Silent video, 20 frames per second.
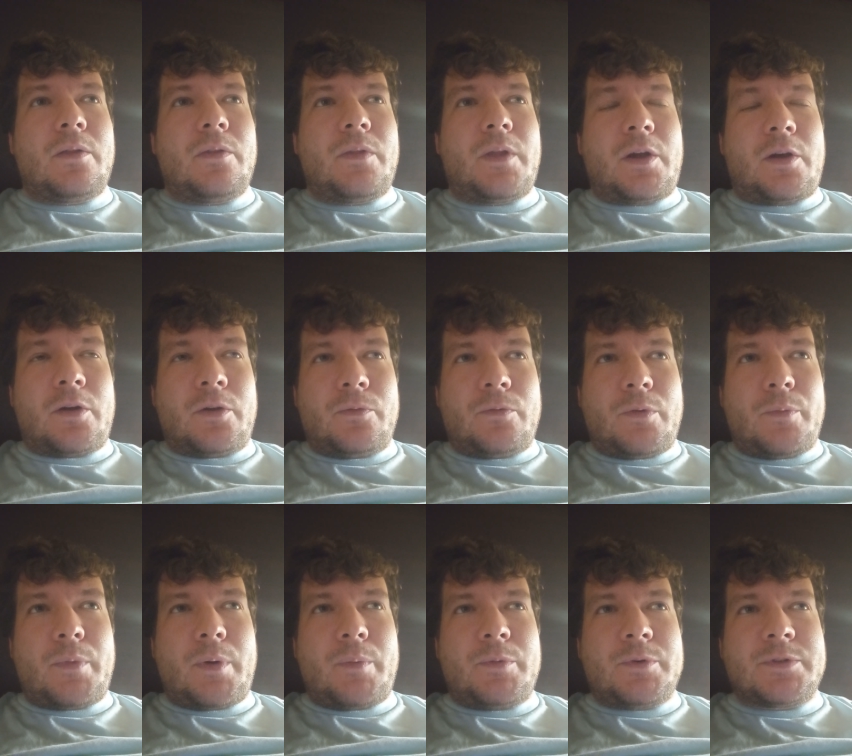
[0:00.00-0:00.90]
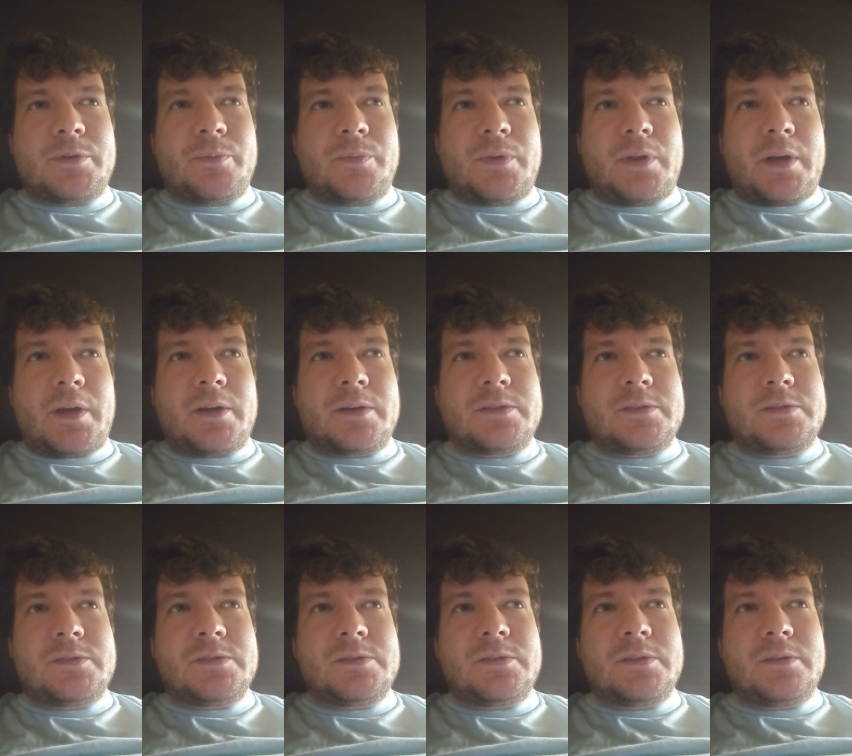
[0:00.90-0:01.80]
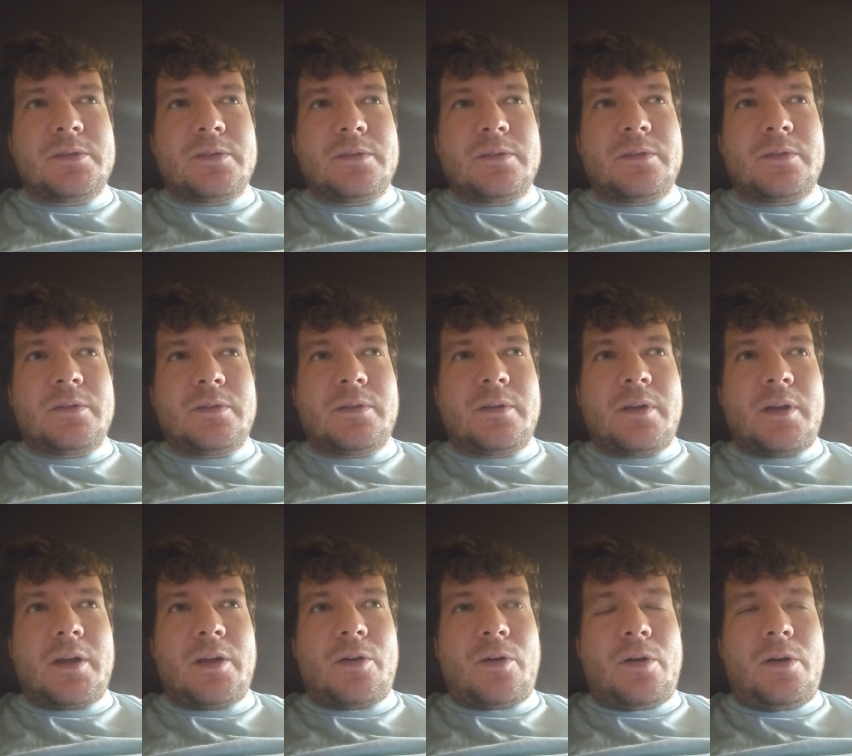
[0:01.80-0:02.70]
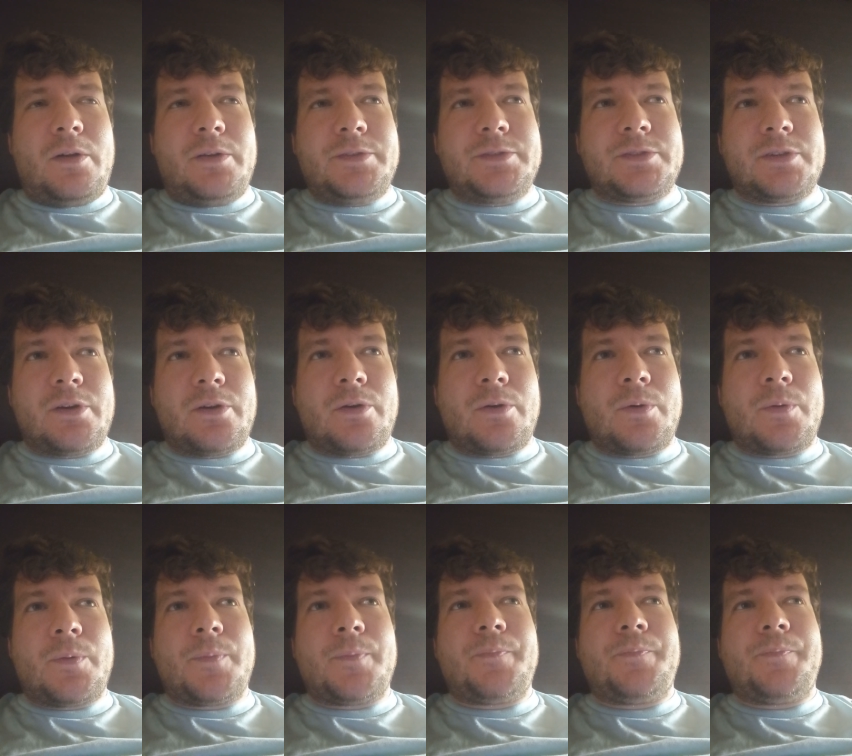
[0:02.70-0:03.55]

They couldn't remember some things. And also,